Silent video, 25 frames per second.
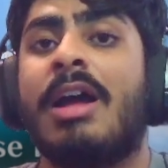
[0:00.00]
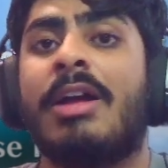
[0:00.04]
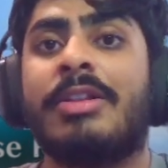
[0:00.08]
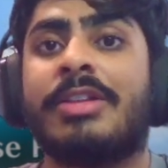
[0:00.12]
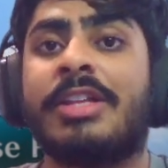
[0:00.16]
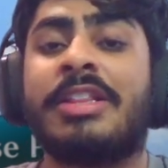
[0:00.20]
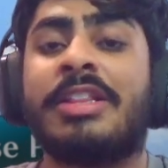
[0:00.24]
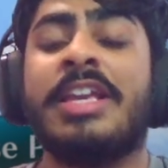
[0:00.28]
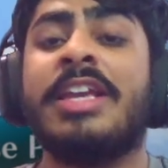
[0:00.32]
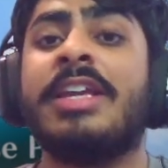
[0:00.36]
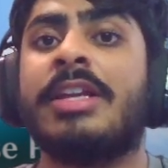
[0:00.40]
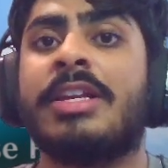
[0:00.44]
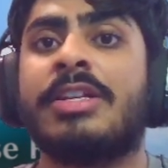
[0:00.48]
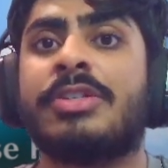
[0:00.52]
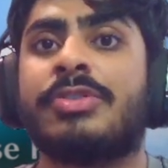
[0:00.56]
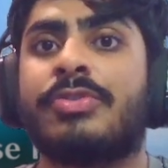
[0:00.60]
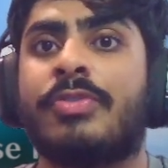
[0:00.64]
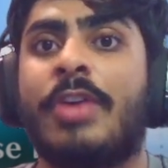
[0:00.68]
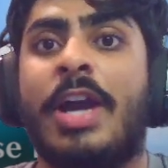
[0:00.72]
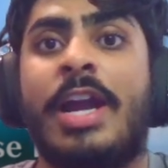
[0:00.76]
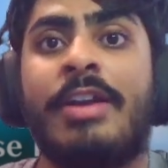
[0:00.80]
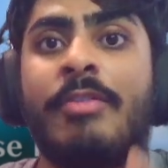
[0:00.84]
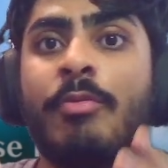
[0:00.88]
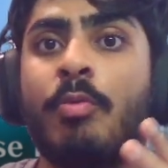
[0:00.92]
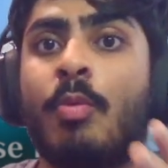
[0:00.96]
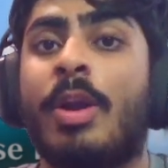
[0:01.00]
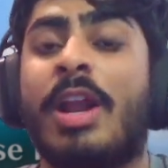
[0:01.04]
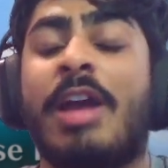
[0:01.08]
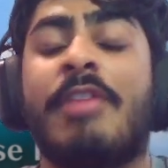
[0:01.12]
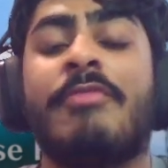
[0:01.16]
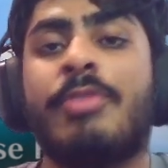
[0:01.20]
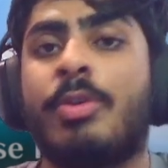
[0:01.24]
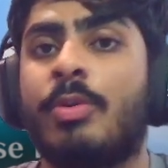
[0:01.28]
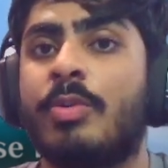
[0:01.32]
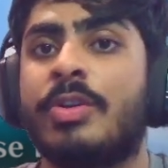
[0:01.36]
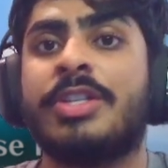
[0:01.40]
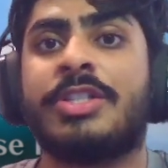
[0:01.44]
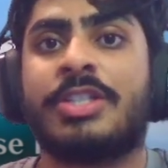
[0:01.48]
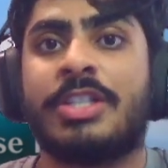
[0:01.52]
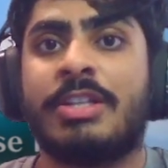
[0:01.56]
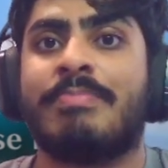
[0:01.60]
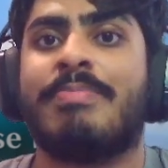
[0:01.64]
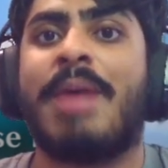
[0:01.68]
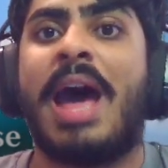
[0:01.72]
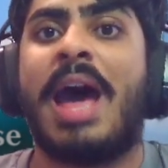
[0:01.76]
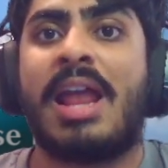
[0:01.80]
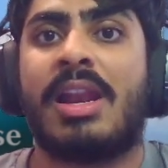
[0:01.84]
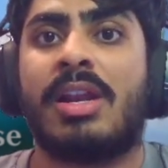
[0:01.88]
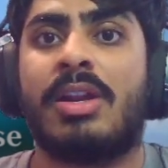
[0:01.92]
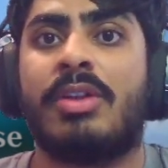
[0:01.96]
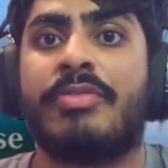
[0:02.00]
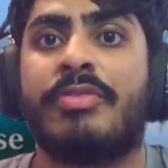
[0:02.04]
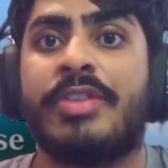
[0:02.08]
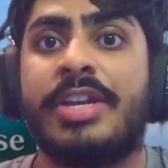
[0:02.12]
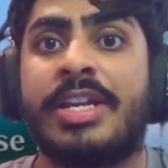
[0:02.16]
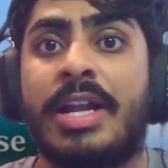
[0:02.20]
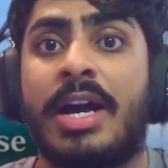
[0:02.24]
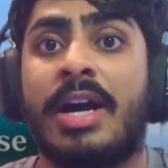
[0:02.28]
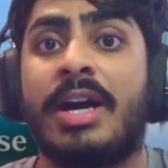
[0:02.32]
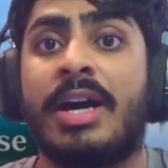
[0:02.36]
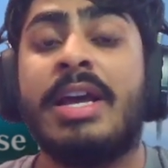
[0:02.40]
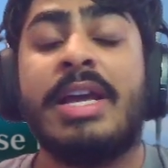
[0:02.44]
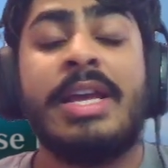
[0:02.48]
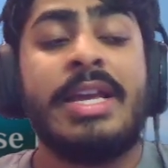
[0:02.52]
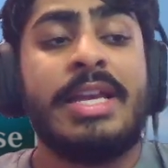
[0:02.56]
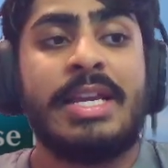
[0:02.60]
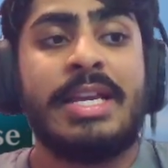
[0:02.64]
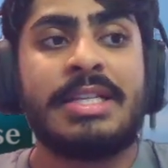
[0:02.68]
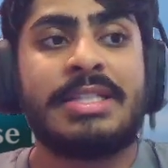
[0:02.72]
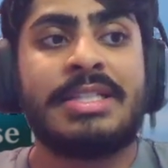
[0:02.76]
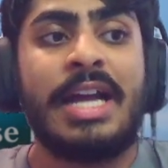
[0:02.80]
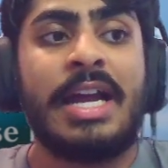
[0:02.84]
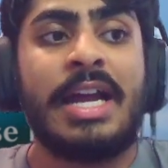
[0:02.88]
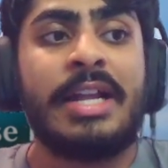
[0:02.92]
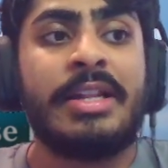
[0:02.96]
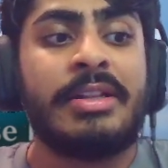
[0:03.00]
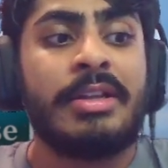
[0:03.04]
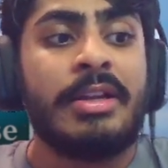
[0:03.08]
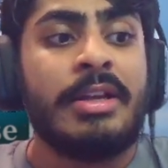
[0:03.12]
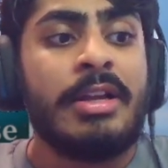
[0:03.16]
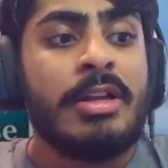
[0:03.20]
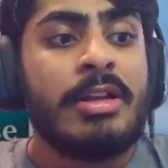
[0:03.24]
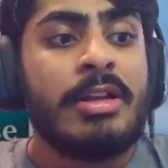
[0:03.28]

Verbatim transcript: The thing is, right, what I've noticed in Battle Arena is that